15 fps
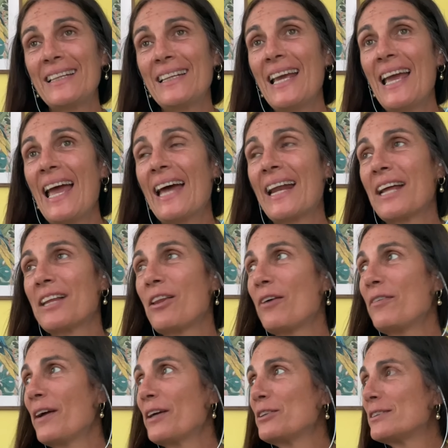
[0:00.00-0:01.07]
And I
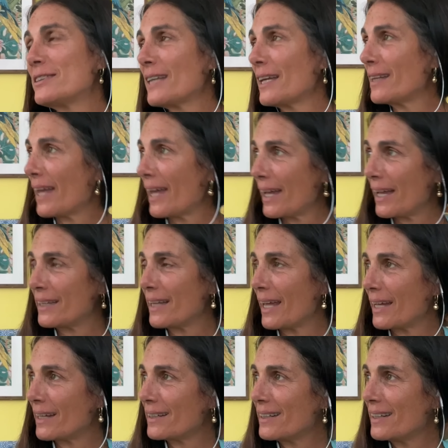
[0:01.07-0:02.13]
love how you said that, and
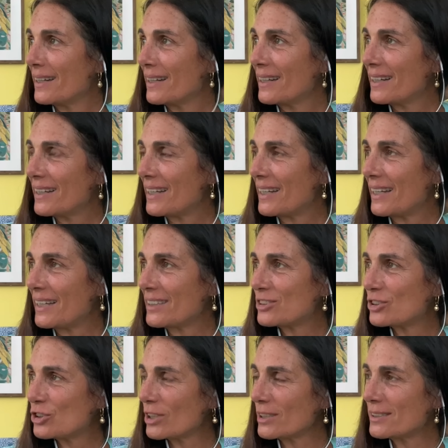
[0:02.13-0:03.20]
that
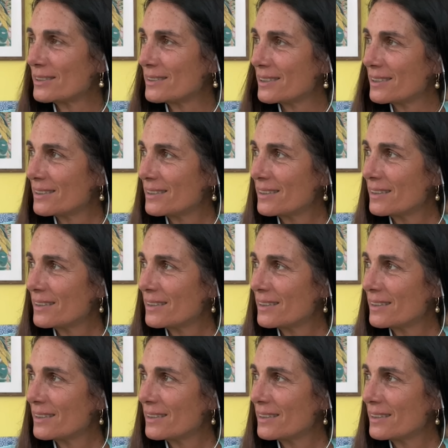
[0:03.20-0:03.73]
it's just,